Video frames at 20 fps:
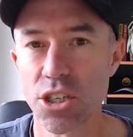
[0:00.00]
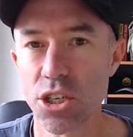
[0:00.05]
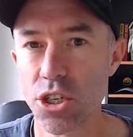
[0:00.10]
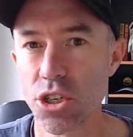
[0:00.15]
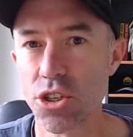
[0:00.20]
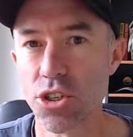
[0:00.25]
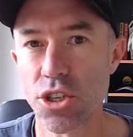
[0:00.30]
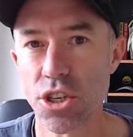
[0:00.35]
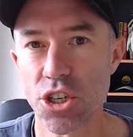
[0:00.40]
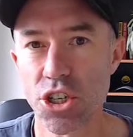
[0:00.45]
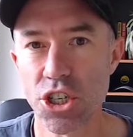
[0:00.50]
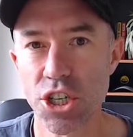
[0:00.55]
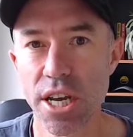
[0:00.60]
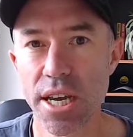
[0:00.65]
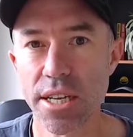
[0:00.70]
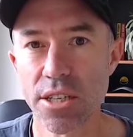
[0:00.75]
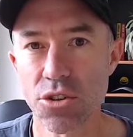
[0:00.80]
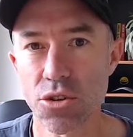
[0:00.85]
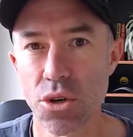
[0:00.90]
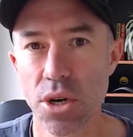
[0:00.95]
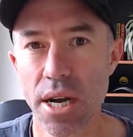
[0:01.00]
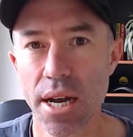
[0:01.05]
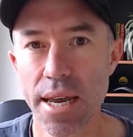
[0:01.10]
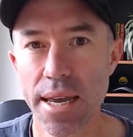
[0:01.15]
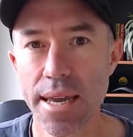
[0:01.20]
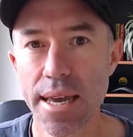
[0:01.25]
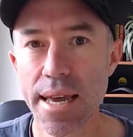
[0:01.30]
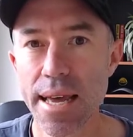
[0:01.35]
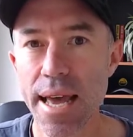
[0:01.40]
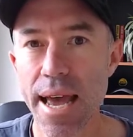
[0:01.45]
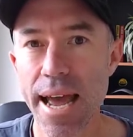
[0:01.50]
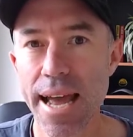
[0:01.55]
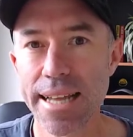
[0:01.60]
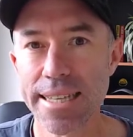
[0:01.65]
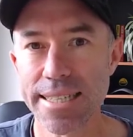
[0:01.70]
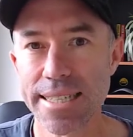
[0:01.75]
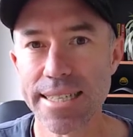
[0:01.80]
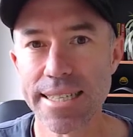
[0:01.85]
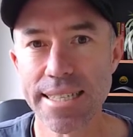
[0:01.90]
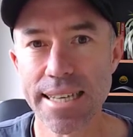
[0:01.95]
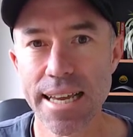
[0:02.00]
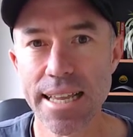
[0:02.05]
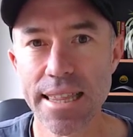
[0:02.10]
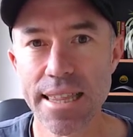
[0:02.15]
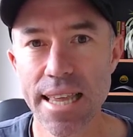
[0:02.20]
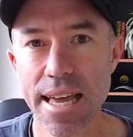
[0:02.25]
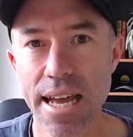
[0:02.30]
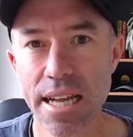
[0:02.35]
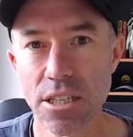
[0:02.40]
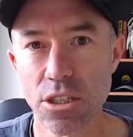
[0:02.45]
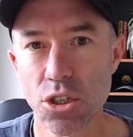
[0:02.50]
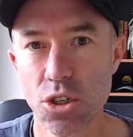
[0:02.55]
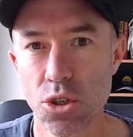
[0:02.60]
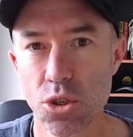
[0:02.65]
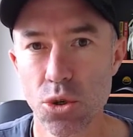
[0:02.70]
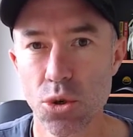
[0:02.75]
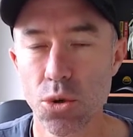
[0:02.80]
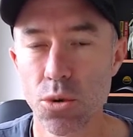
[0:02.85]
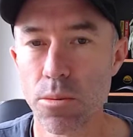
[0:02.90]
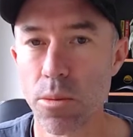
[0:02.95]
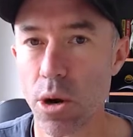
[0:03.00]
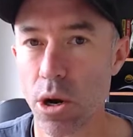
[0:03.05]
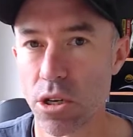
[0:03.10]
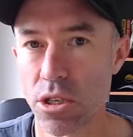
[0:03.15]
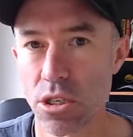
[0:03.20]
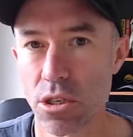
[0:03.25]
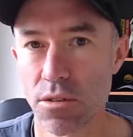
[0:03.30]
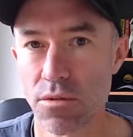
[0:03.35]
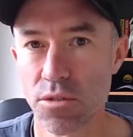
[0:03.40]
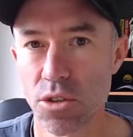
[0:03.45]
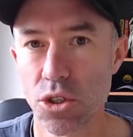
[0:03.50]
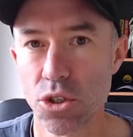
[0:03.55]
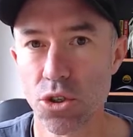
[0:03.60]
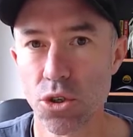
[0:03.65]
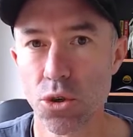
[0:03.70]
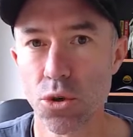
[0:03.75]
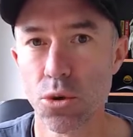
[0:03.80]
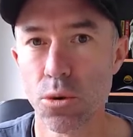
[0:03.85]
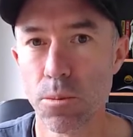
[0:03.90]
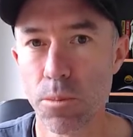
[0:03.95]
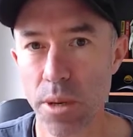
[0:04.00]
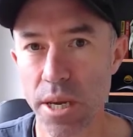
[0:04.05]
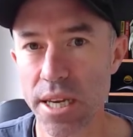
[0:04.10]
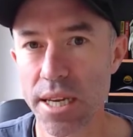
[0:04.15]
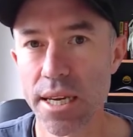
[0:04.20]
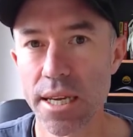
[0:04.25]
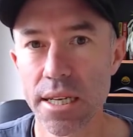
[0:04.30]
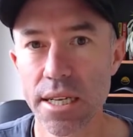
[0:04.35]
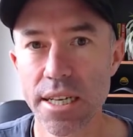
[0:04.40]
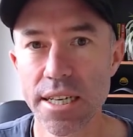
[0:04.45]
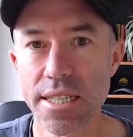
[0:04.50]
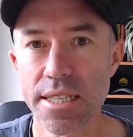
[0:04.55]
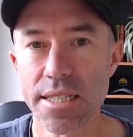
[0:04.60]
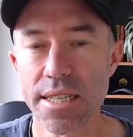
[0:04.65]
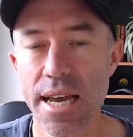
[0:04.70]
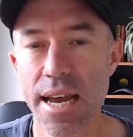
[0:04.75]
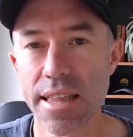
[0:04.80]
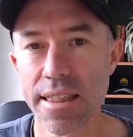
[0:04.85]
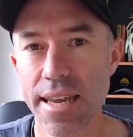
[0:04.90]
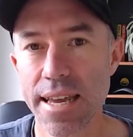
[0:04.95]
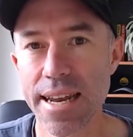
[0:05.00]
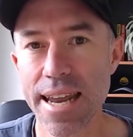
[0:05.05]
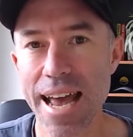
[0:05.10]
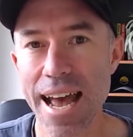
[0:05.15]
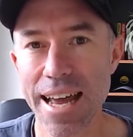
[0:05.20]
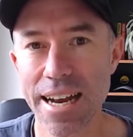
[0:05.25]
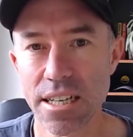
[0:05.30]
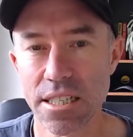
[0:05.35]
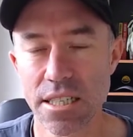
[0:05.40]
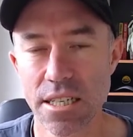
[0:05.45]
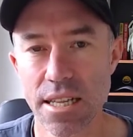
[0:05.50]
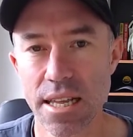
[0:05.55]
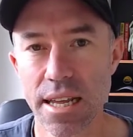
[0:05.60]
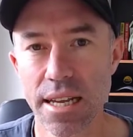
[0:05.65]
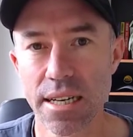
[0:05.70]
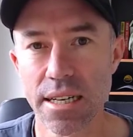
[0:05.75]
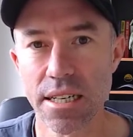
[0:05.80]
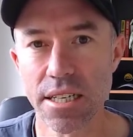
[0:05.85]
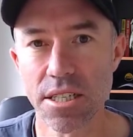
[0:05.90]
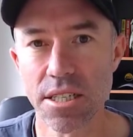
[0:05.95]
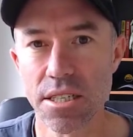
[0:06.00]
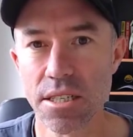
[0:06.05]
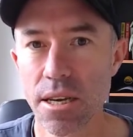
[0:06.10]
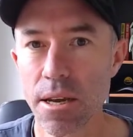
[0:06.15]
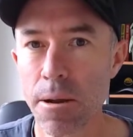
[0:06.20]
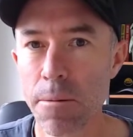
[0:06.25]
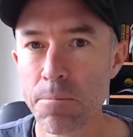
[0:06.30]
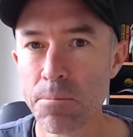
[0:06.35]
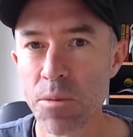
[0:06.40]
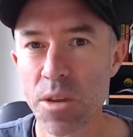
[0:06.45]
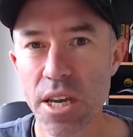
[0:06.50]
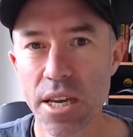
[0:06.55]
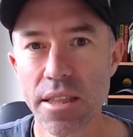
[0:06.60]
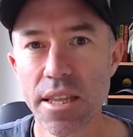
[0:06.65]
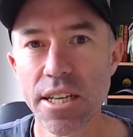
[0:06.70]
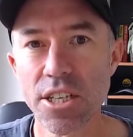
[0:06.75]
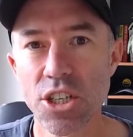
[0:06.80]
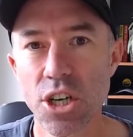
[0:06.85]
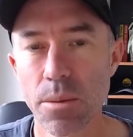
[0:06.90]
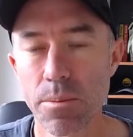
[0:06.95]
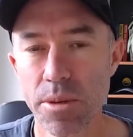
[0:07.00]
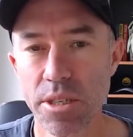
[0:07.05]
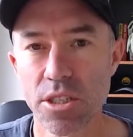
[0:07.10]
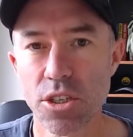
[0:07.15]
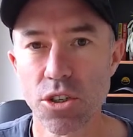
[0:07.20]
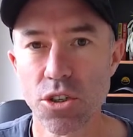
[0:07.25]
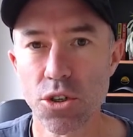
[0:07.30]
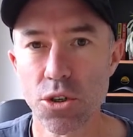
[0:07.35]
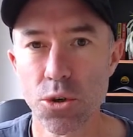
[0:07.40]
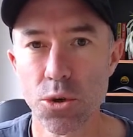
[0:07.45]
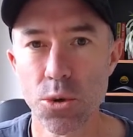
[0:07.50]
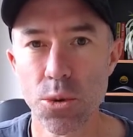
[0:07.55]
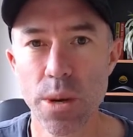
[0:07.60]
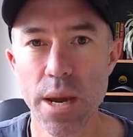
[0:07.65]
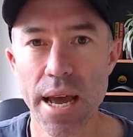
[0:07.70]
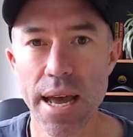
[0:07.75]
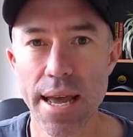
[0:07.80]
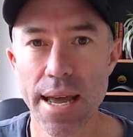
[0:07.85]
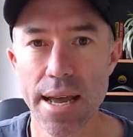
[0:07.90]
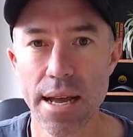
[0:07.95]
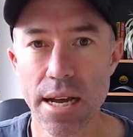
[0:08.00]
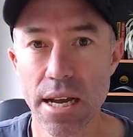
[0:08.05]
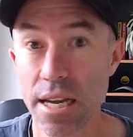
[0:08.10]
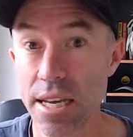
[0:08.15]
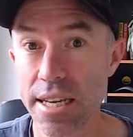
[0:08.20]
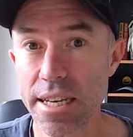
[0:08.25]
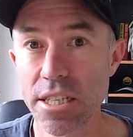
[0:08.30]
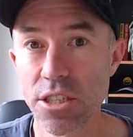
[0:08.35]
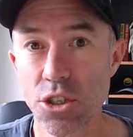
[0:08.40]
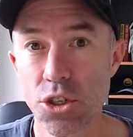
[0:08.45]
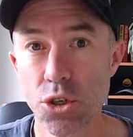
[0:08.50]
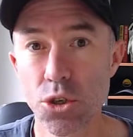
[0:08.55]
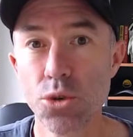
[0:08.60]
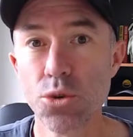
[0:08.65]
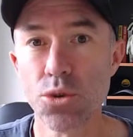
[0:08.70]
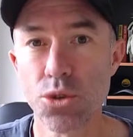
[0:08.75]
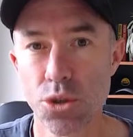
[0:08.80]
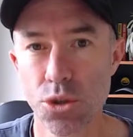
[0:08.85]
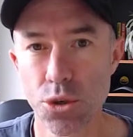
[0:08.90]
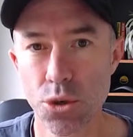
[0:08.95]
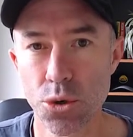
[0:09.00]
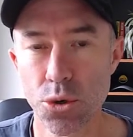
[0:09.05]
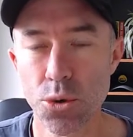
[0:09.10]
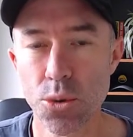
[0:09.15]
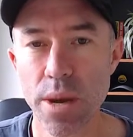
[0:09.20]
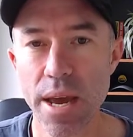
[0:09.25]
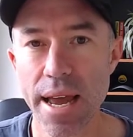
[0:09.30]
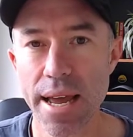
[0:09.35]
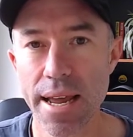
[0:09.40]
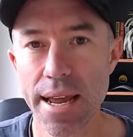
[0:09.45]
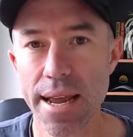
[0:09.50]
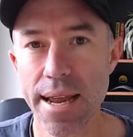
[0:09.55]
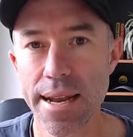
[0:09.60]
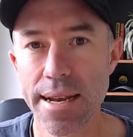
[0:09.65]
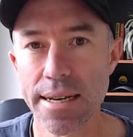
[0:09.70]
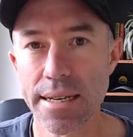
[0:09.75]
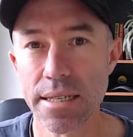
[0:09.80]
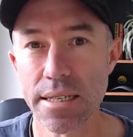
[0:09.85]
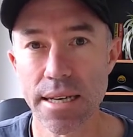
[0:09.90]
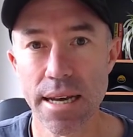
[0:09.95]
use the share tray and send that to Microsoft To Do, pick your list, and then add it to that list. You can then jump into To Do and